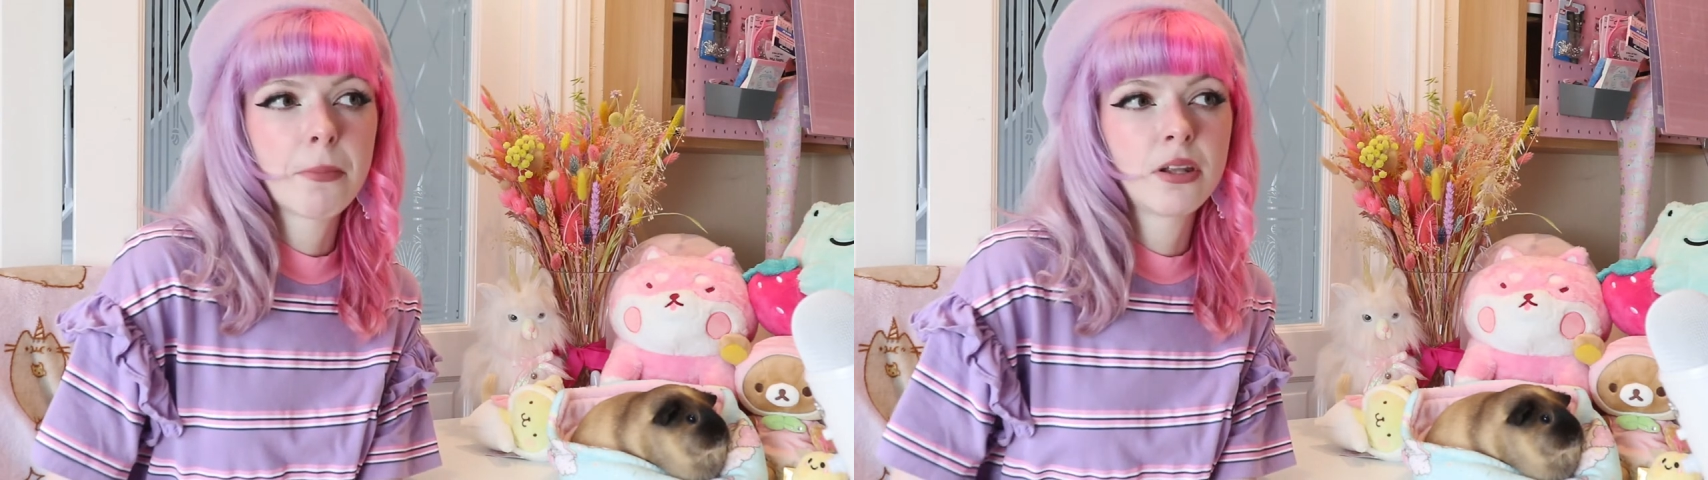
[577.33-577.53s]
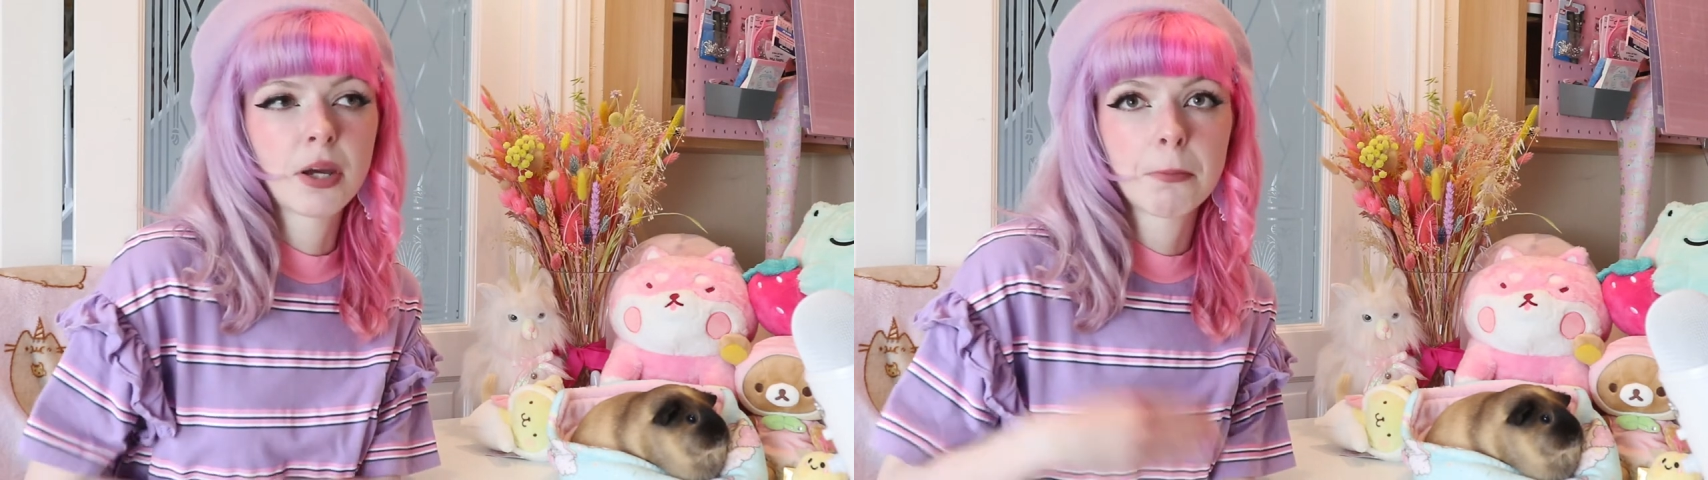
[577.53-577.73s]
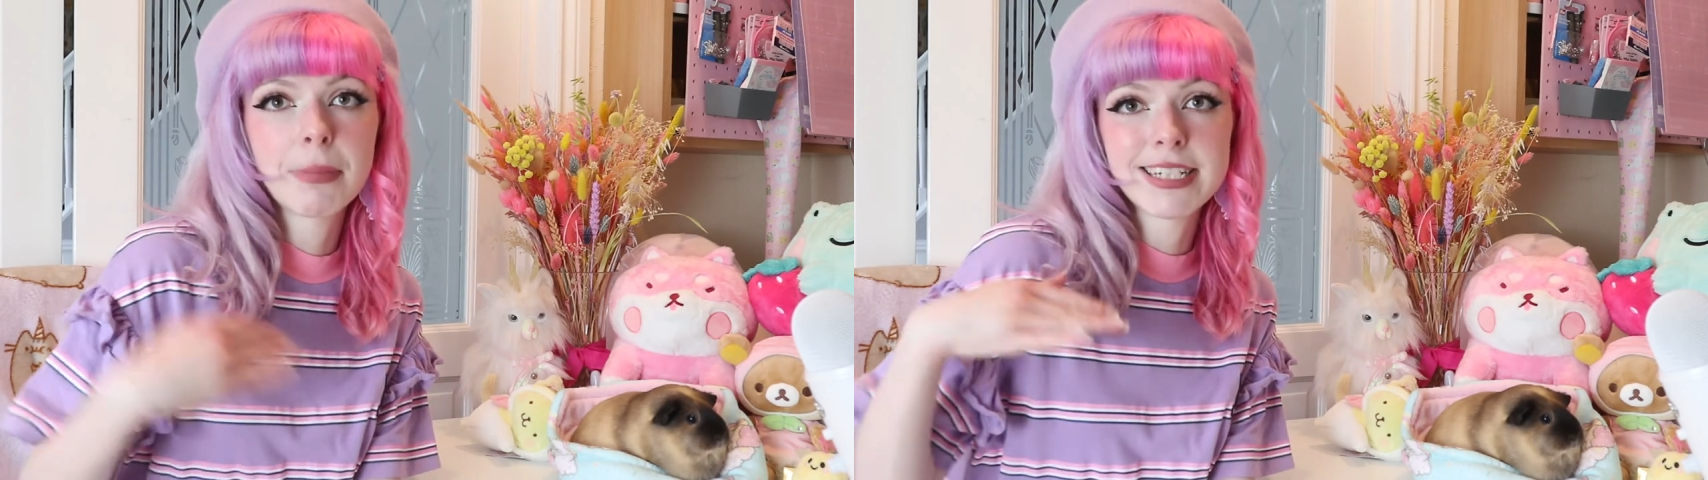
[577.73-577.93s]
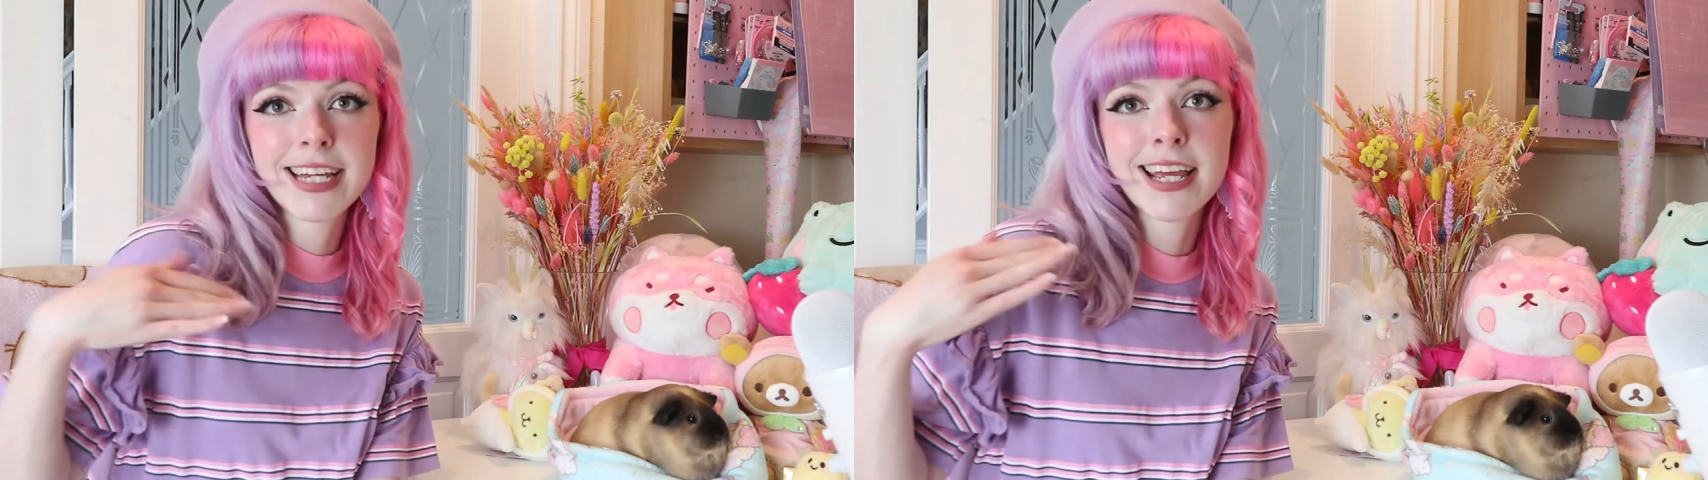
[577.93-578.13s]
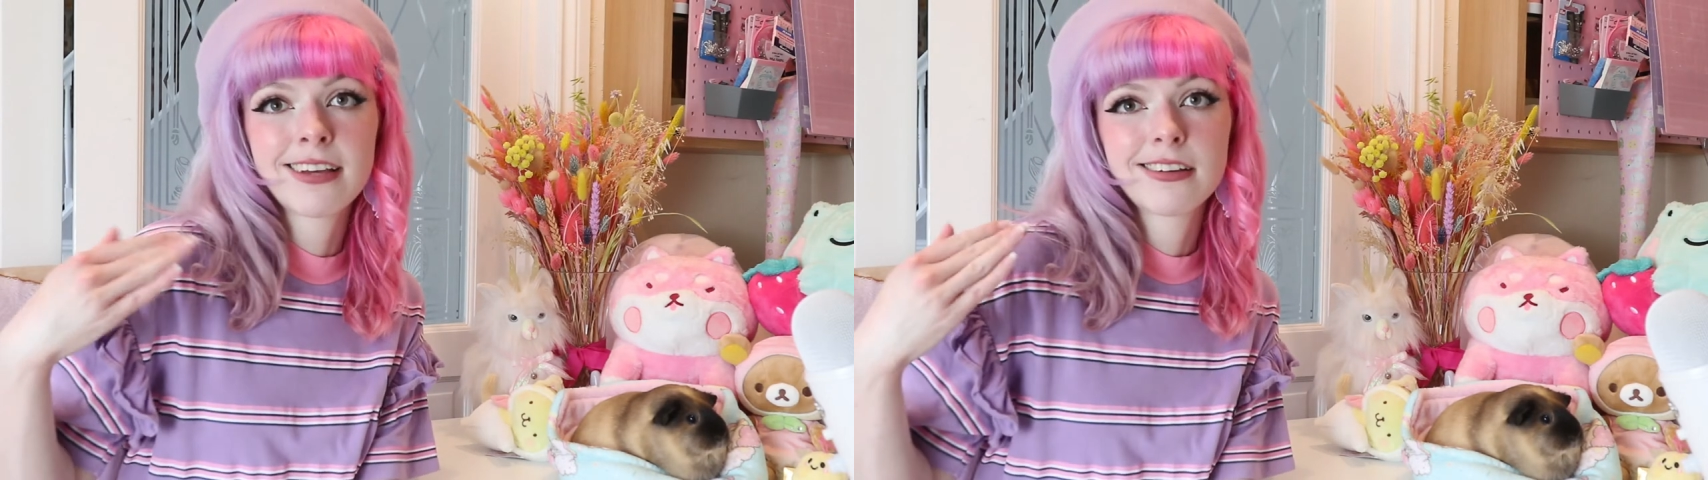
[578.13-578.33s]
like
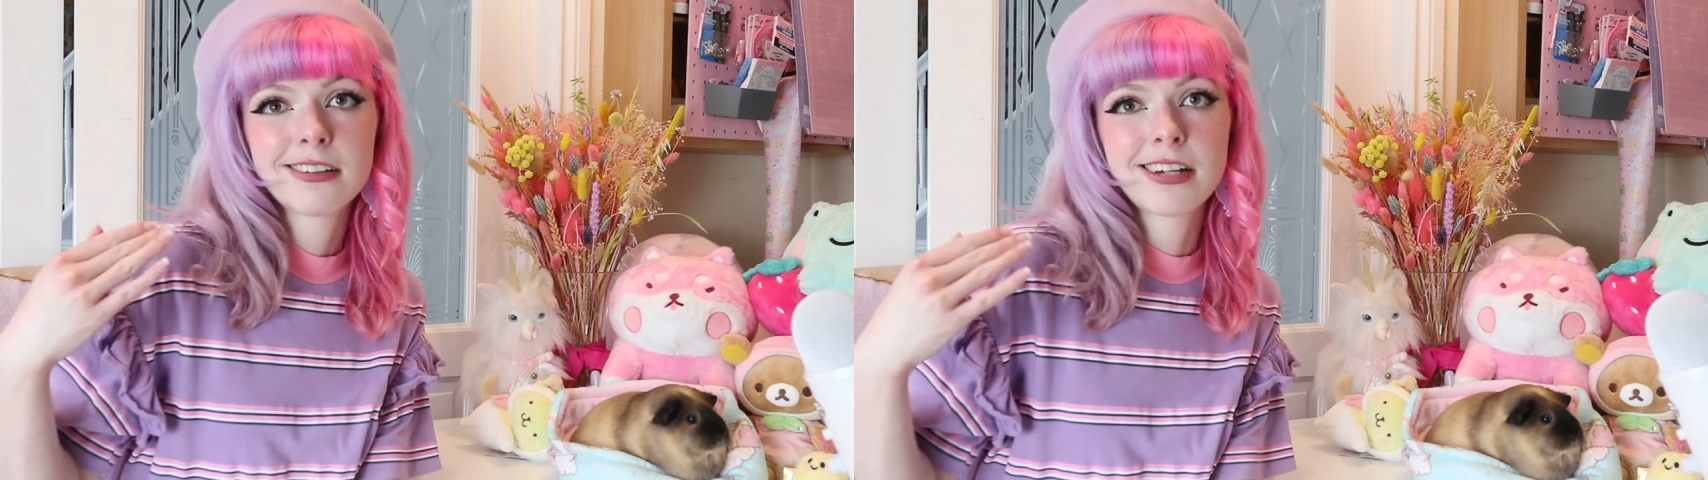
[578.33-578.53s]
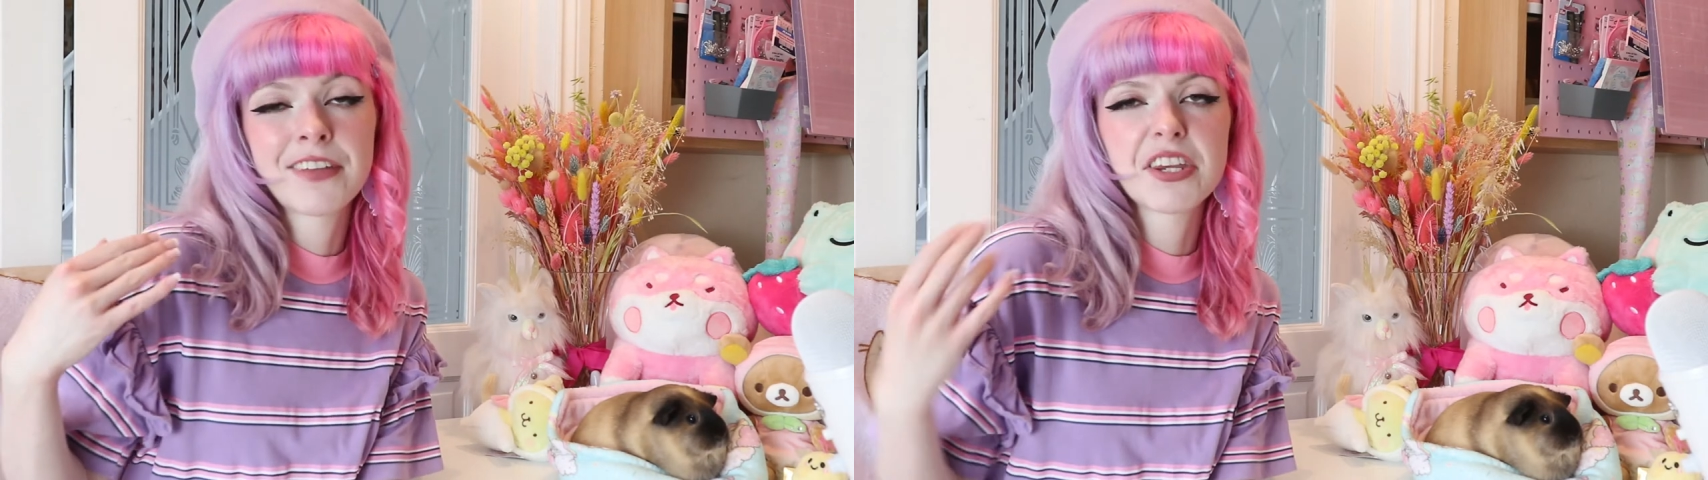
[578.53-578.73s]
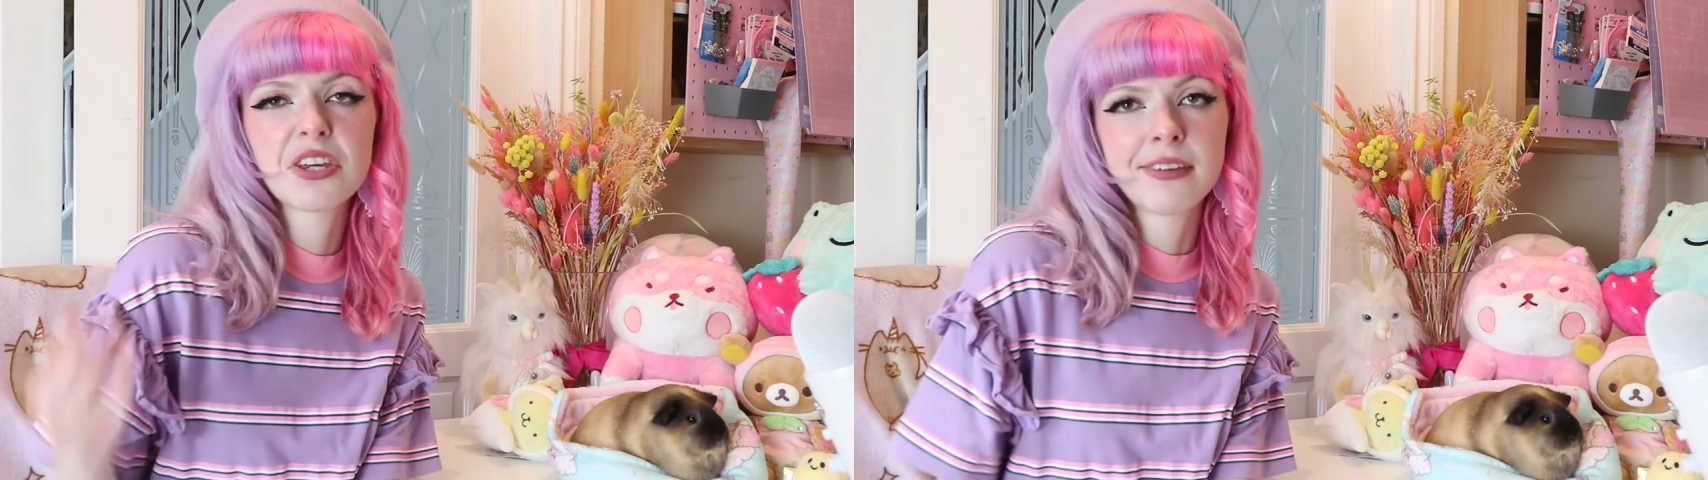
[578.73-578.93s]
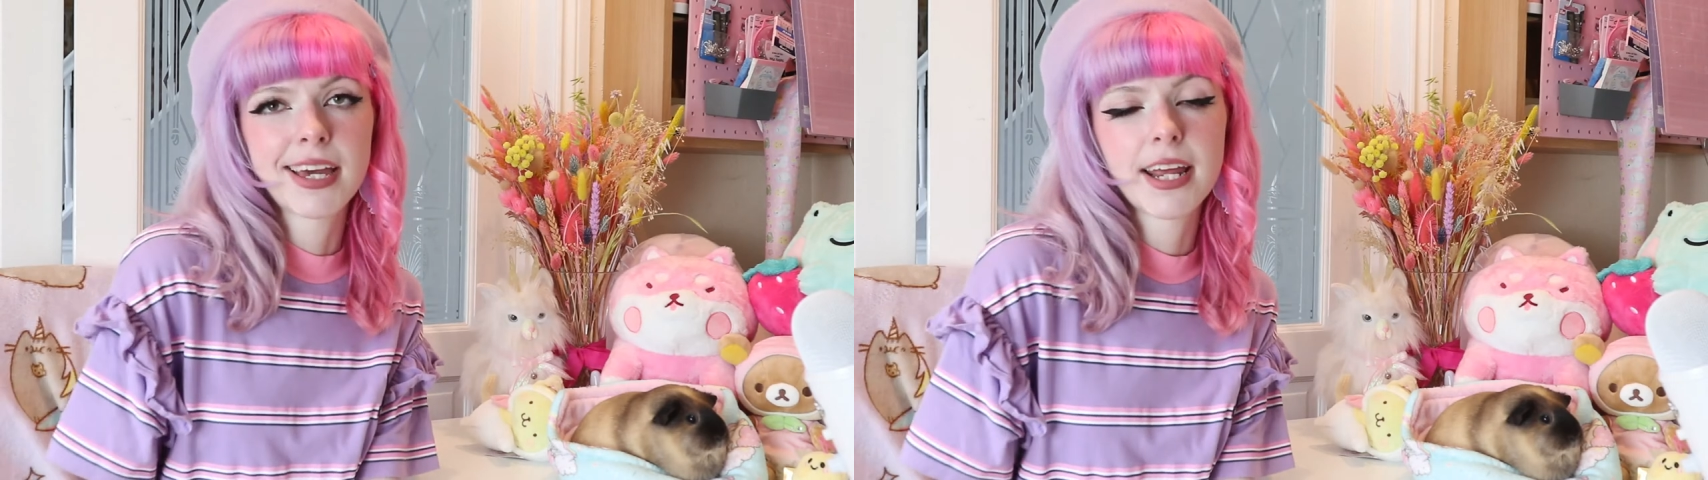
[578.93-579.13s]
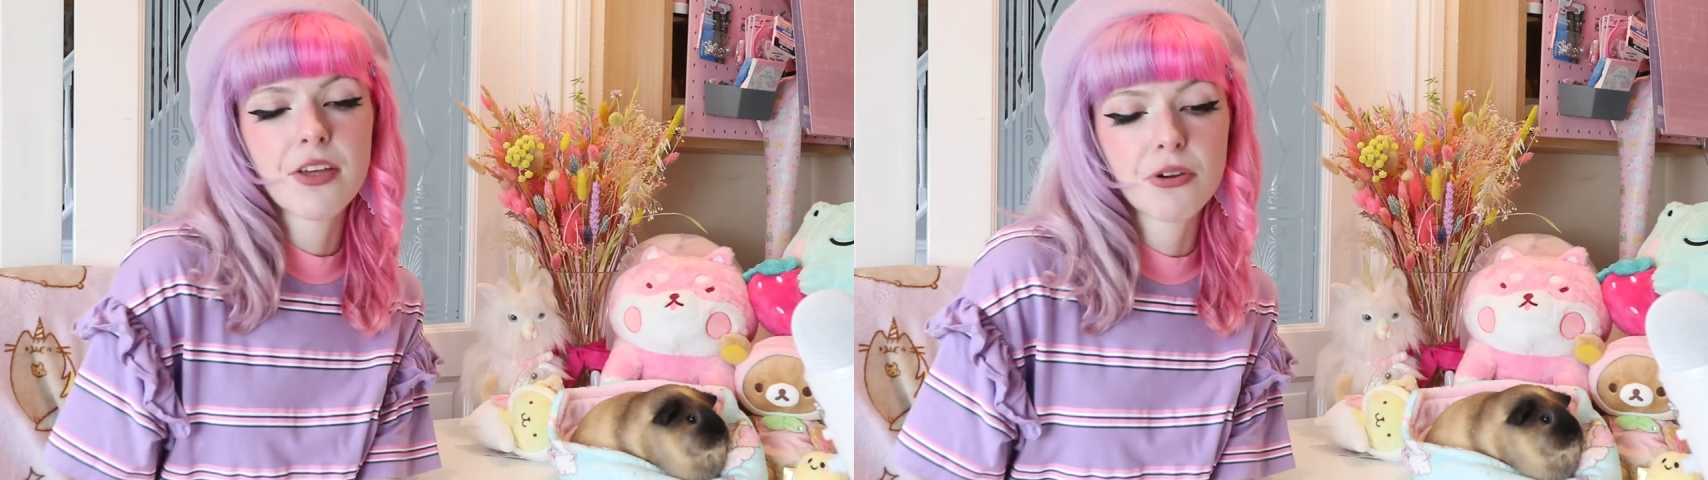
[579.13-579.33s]
bidding and then you can
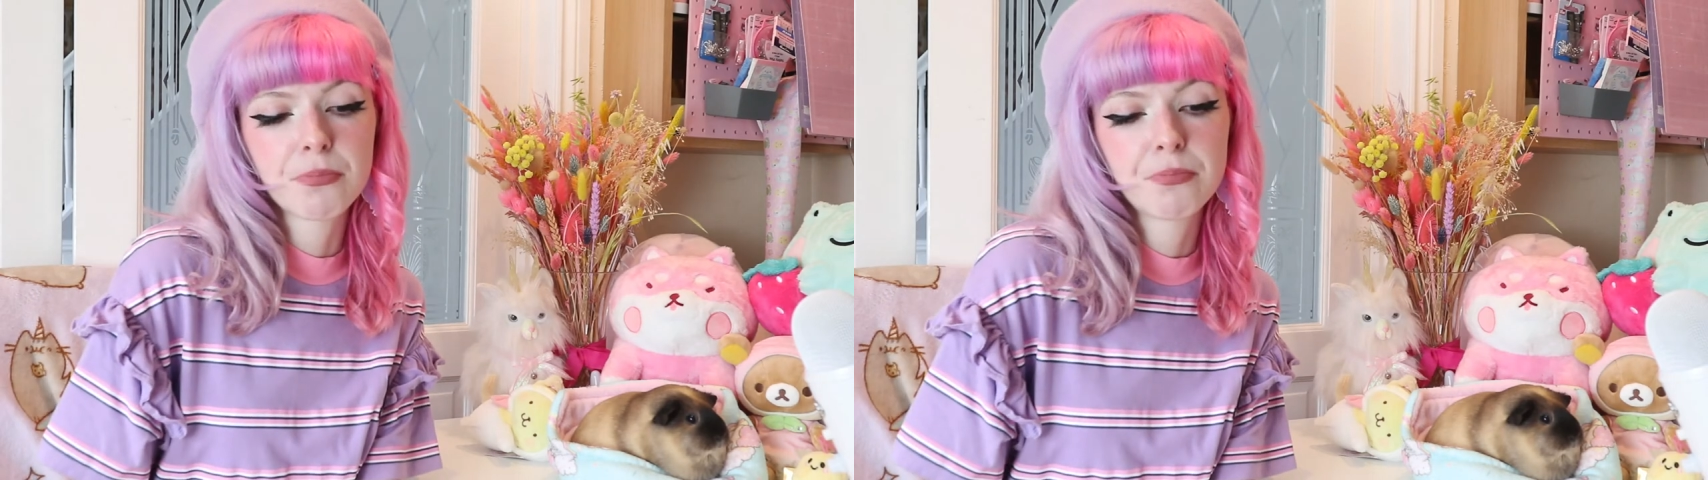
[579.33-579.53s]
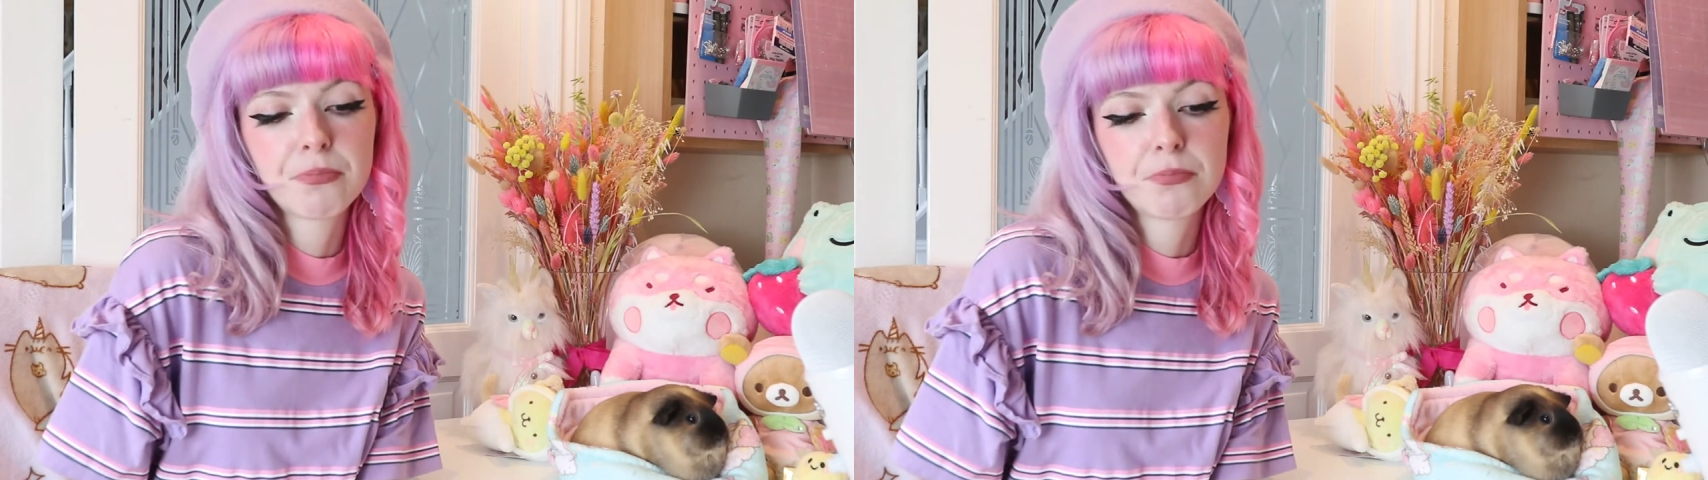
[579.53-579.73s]
get it as a